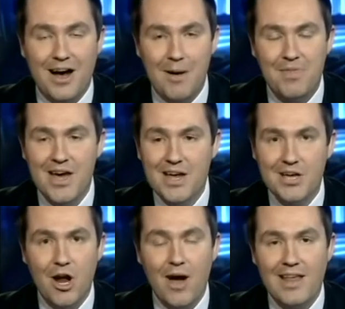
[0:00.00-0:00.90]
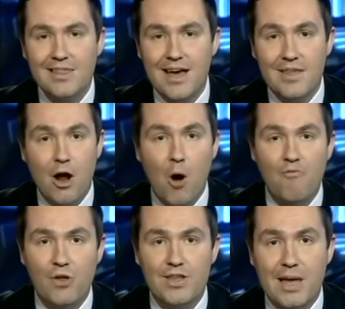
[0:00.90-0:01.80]
and then
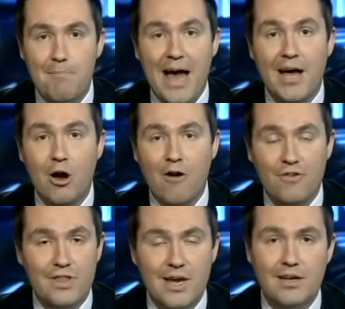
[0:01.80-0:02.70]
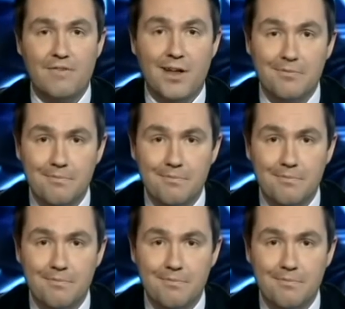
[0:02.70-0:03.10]
hopefully they back off at the end of it.